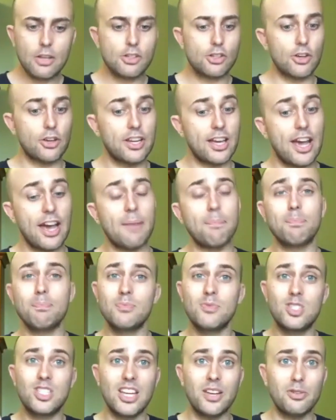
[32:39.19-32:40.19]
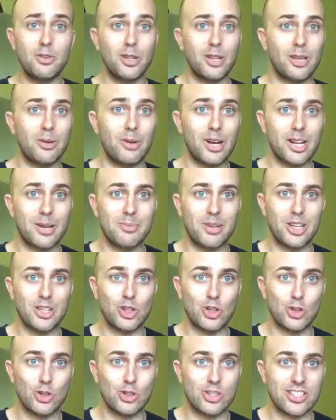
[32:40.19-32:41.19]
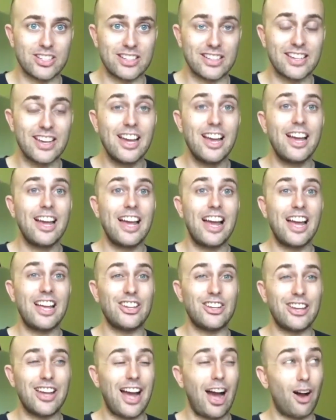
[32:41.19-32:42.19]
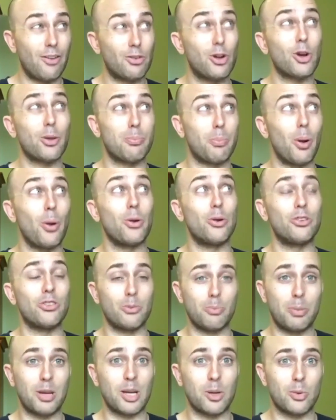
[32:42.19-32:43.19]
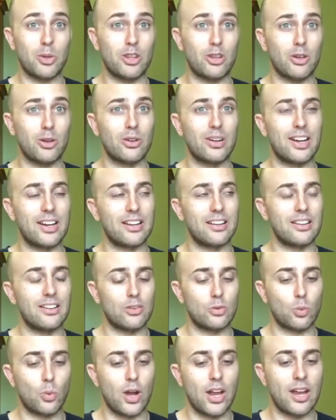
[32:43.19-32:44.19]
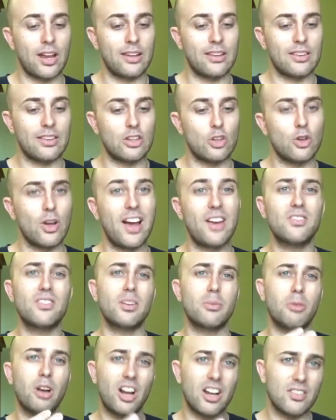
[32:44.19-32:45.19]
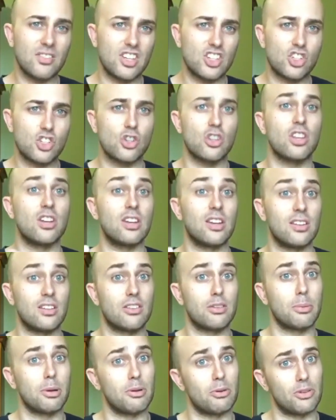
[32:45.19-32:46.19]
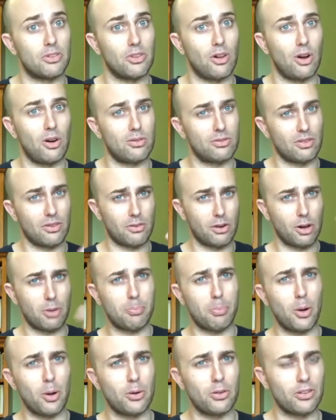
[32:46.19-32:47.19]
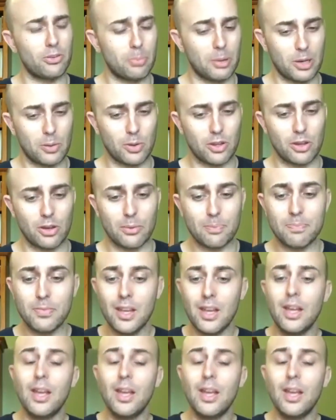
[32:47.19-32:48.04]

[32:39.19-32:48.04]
So yeah, definitely recommend using I've got a bone to pick with you. And it is when you have some kind of issue that needs to be resolved. I've got a bone to pick with you.